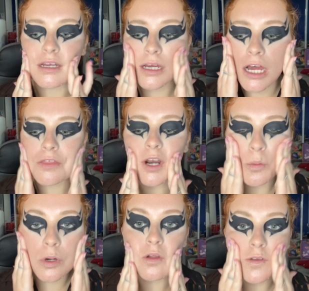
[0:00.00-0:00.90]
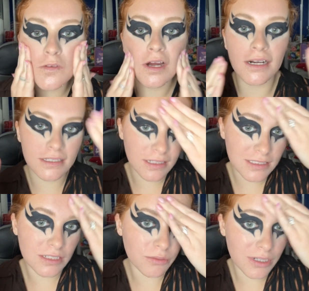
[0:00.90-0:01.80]
and then I put on the side because I
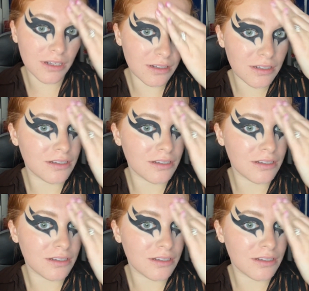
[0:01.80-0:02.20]
didn't want to